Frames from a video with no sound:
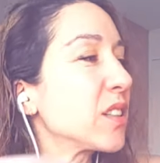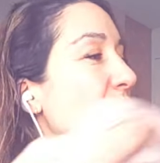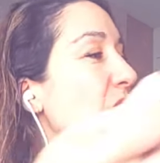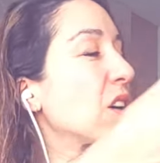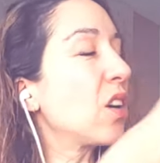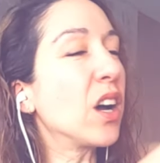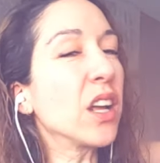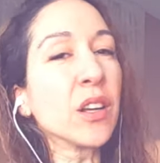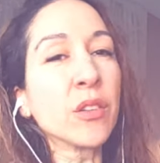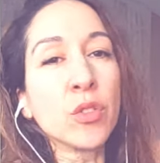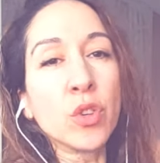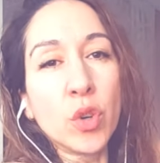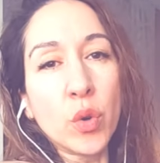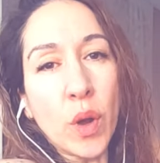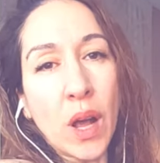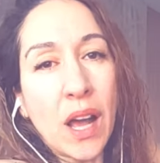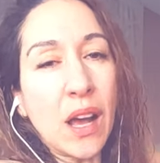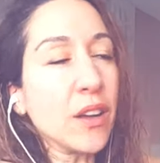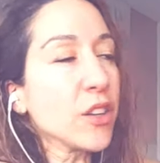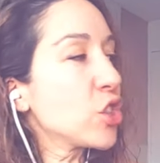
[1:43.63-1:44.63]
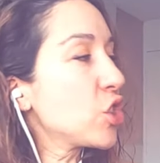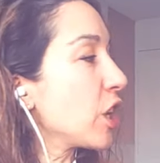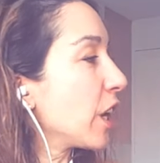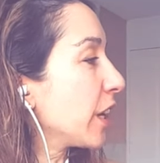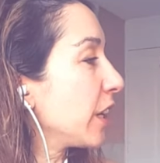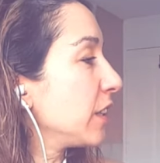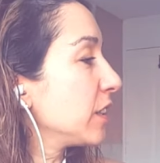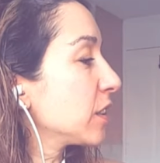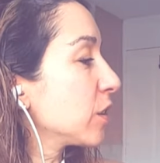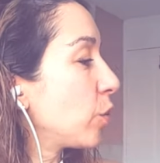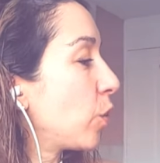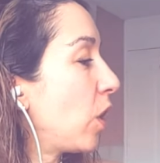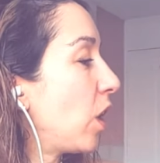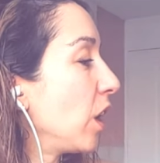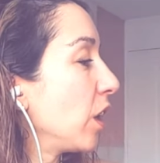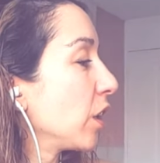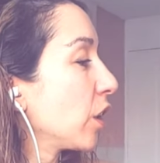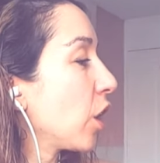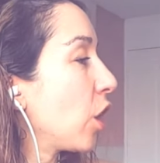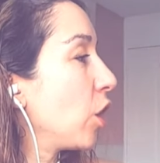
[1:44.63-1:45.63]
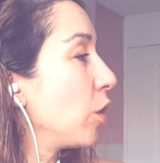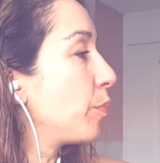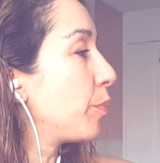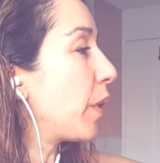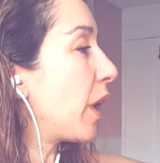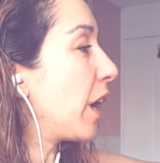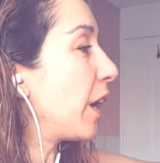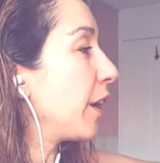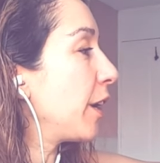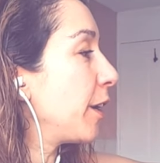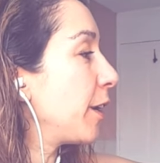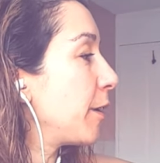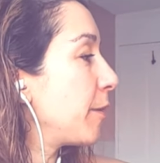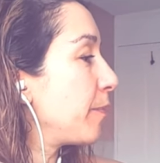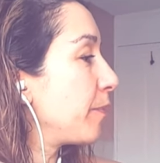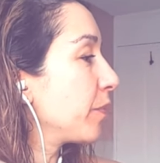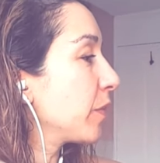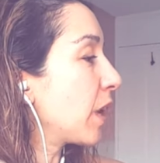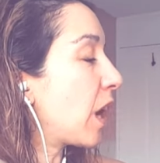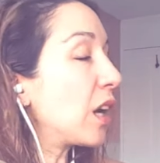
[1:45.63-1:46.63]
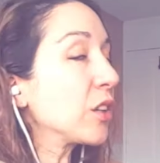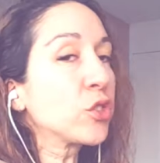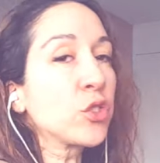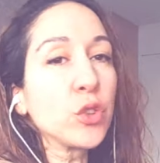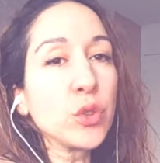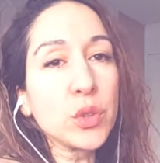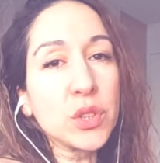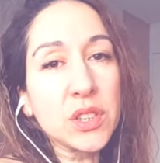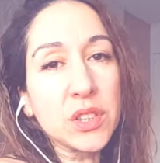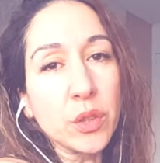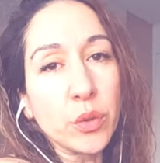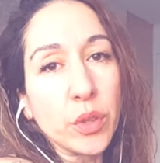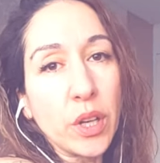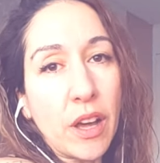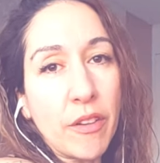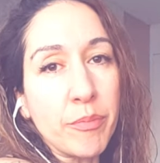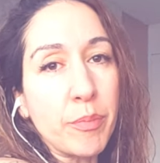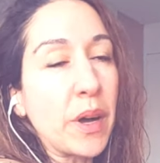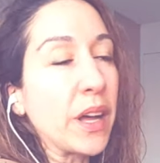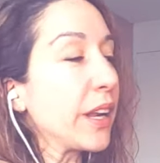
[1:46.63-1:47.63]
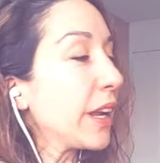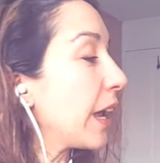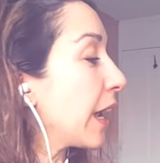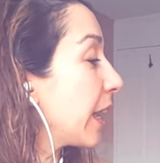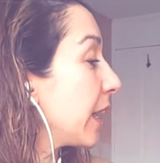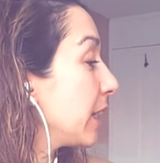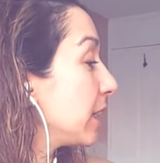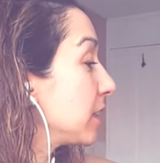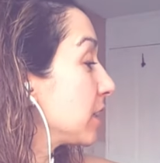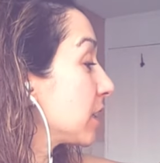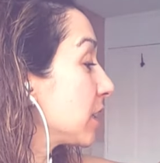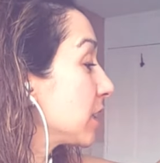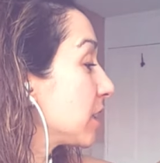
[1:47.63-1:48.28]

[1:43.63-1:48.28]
I kind of grew out of jeggings a while ago, but um, I do still love my leggings.